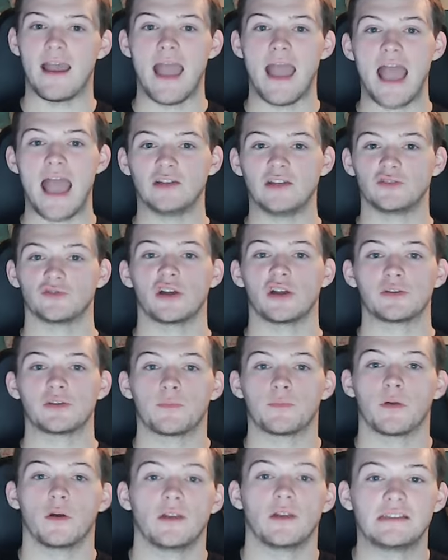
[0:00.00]
edge rush
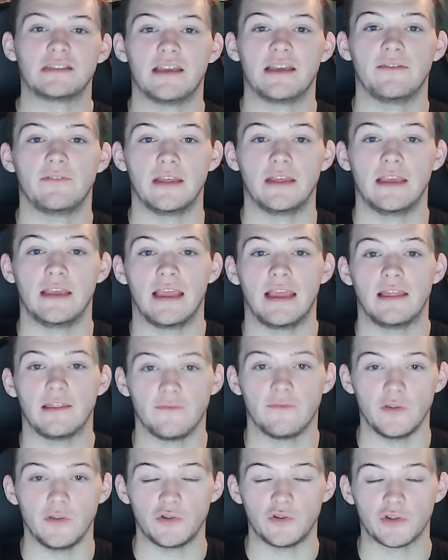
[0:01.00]
productivity in the
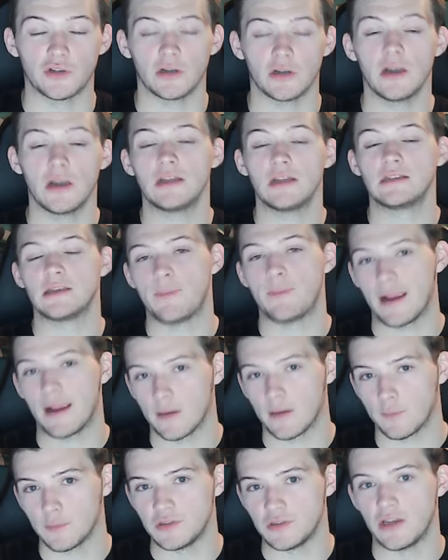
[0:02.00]
future to pair
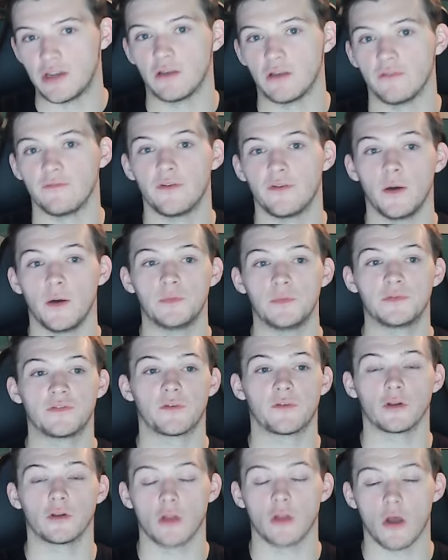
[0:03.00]
up with Jaelan Phillips
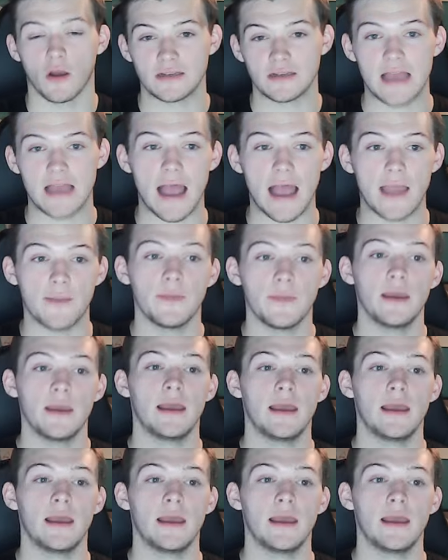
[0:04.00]
for a long time,